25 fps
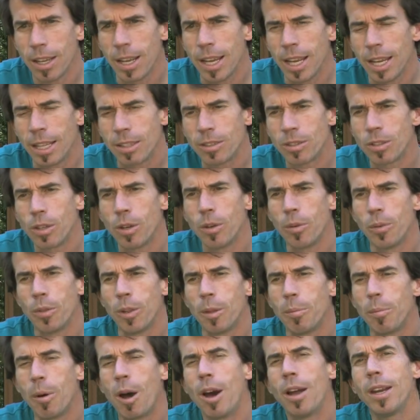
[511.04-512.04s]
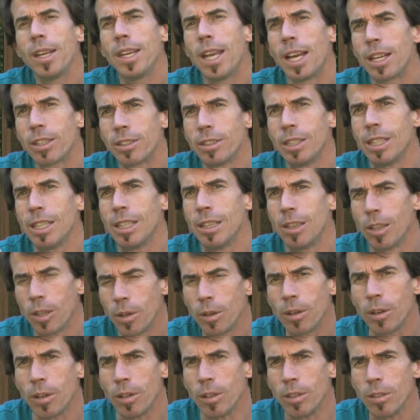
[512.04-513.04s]
And so the body actually
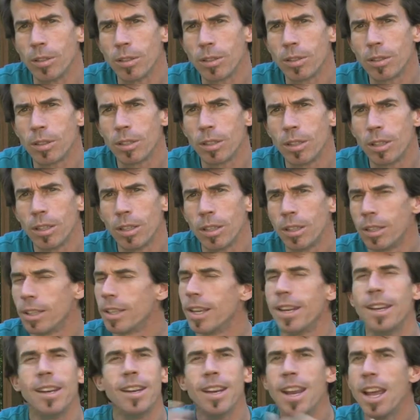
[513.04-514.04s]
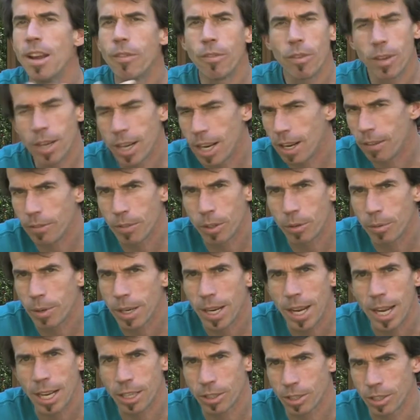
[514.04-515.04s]
learns to never have the
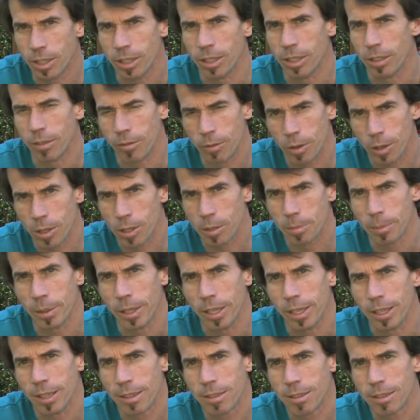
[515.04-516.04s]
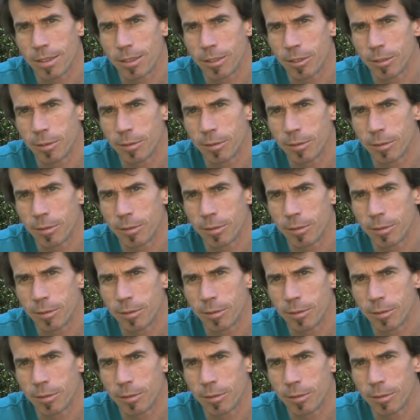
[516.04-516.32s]
reaction in the first place.